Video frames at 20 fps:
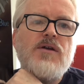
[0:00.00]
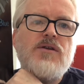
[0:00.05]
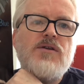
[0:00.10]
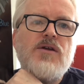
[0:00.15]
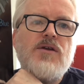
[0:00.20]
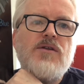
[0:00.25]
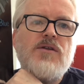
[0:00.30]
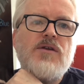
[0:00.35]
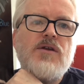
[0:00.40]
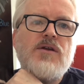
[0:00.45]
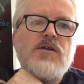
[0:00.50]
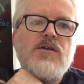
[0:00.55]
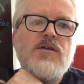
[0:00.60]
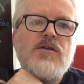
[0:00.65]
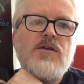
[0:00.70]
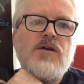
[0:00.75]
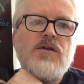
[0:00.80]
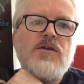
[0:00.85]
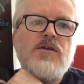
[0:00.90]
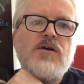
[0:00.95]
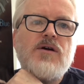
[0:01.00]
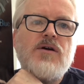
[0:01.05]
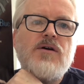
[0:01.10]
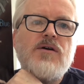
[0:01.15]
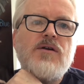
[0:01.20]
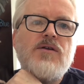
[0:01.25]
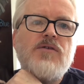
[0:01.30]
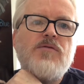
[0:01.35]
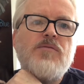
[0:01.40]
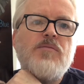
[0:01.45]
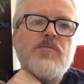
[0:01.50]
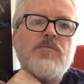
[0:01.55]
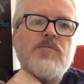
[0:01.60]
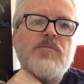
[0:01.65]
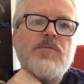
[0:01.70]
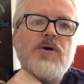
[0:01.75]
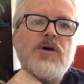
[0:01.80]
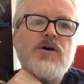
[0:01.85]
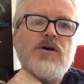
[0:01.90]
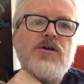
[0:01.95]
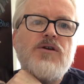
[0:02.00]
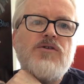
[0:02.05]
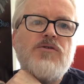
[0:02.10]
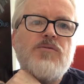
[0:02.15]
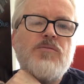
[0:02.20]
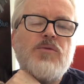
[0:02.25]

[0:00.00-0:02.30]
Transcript: done the kind of purge.